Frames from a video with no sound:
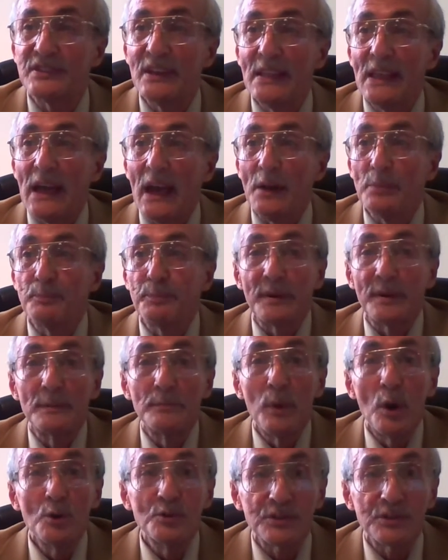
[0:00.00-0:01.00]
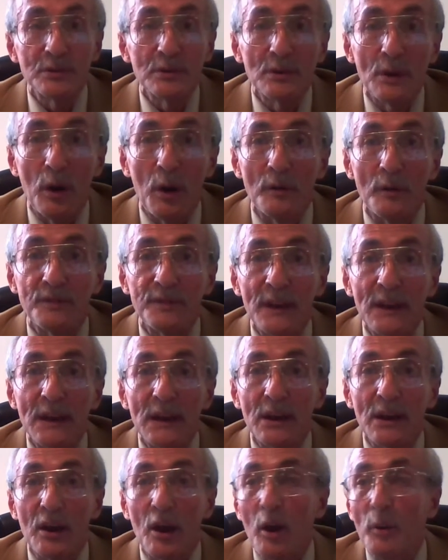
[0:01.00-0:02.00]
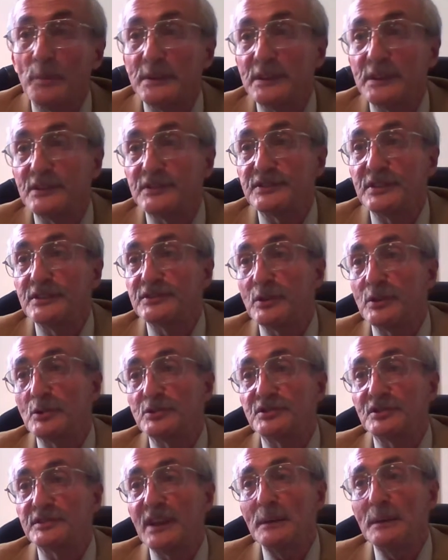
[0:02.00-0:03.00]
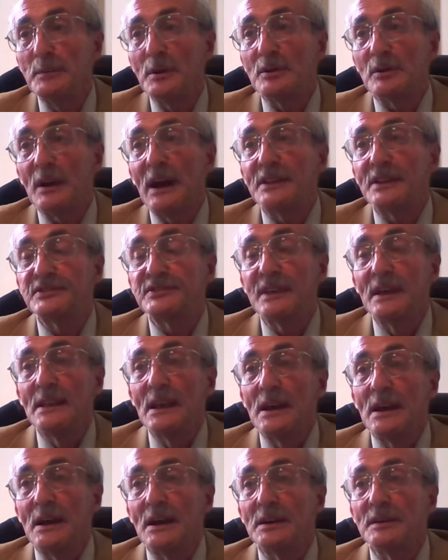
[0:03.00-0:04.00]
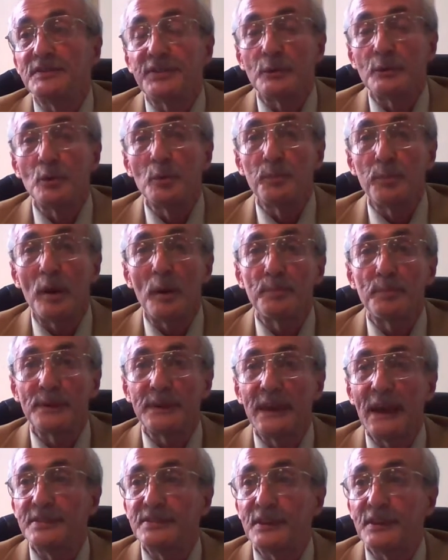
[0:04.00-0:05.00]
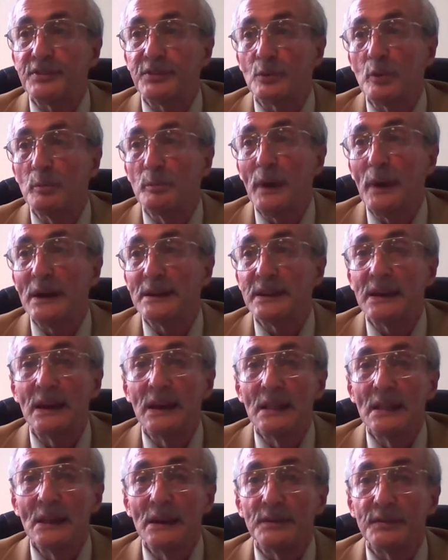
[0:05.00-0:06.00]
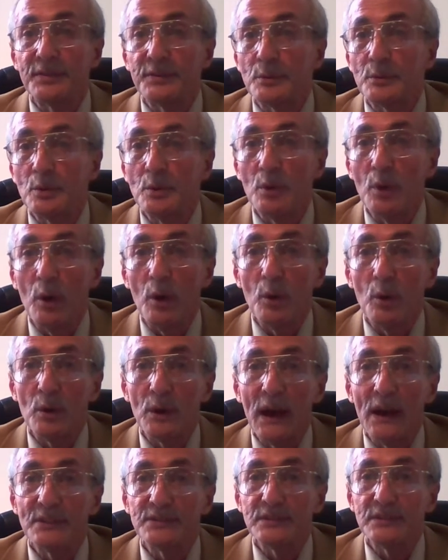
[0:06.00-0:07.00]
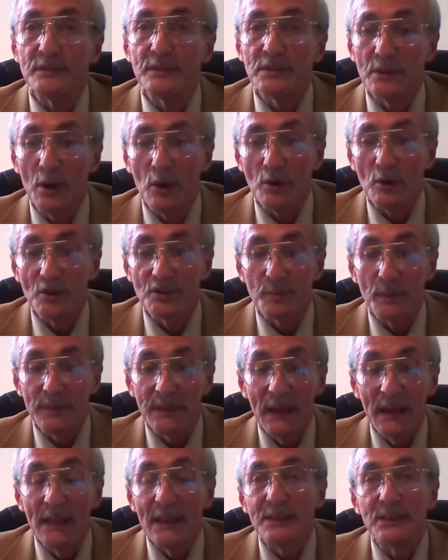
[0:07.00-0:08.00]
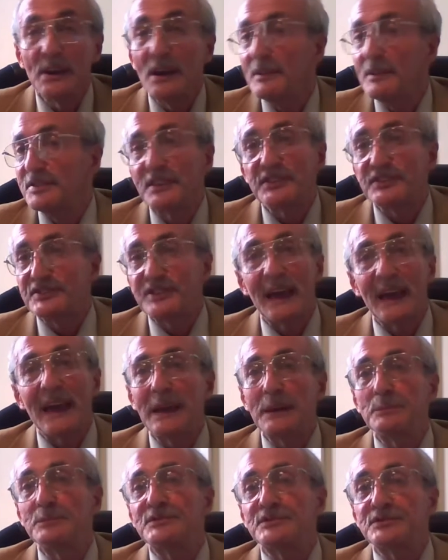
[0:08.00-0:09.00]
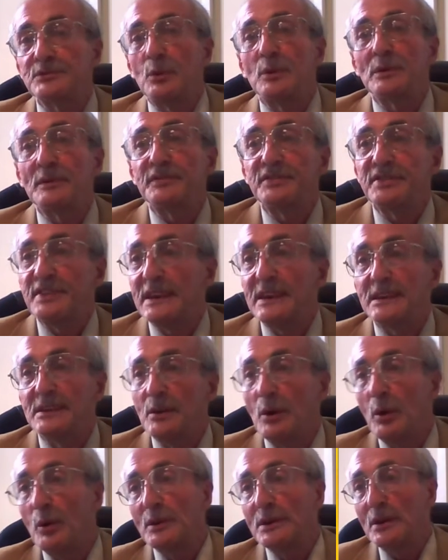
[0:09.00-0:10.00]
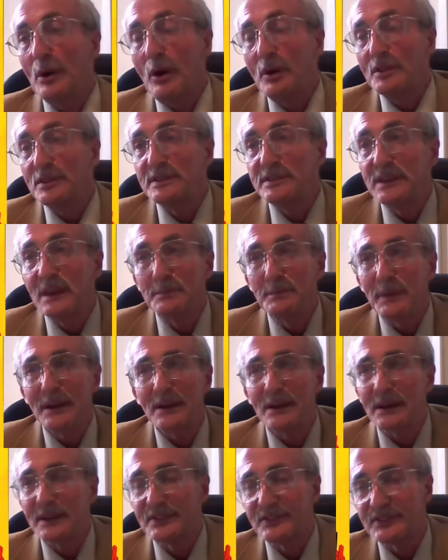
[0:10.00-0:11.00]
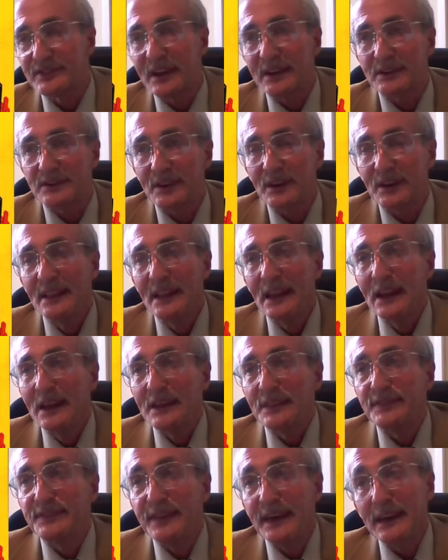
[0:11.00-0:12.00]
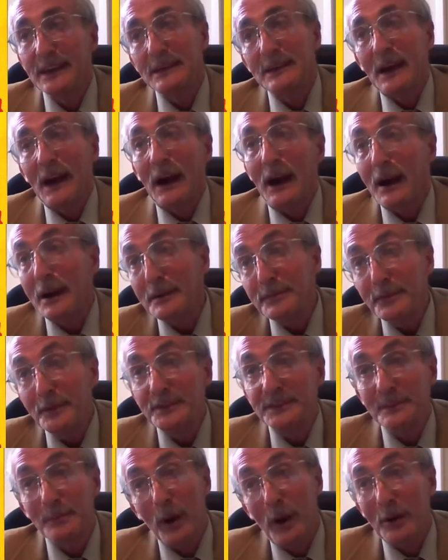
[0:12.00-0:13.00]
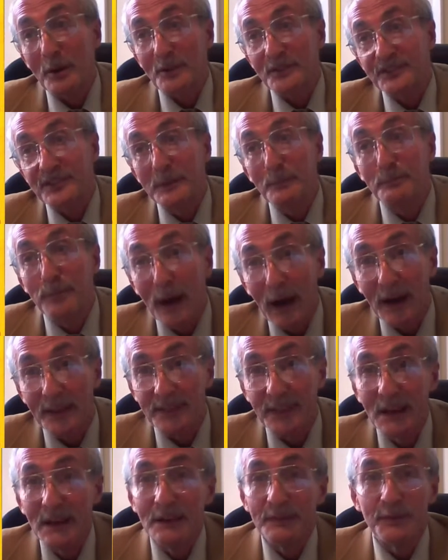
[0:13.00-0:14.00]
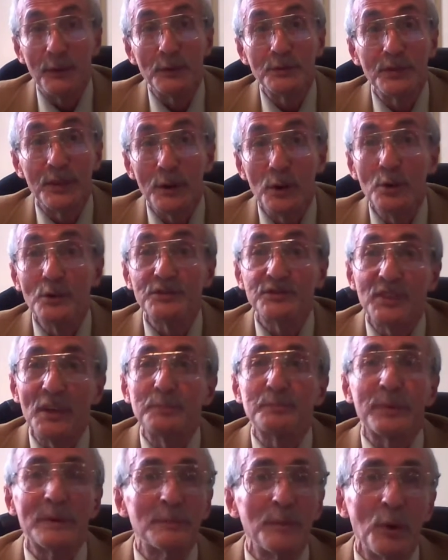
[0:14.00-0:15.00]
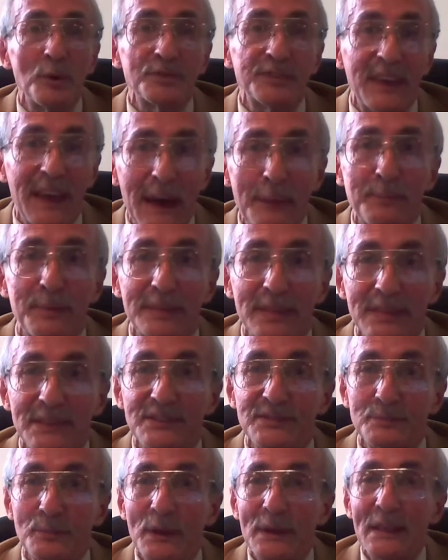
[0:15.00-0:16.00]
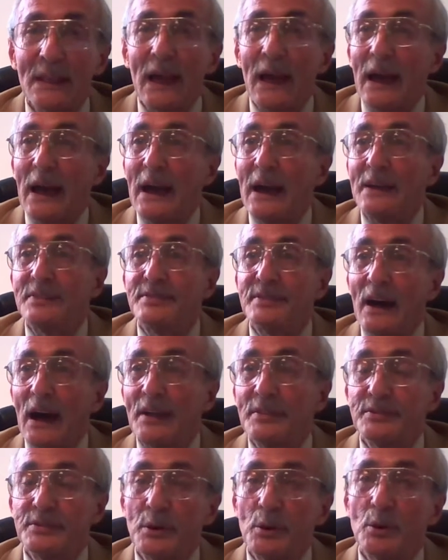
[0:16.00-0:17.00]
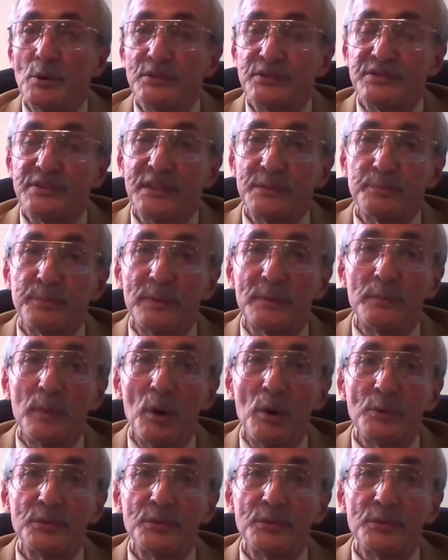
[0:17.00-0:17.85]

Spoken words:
and promotion of communists and social democrats through propaganda, through money, through all kinds of encouragement, you have the same sort of thing going on in the American sector. They are for democracy, but for those that promote capitalism and not those that promote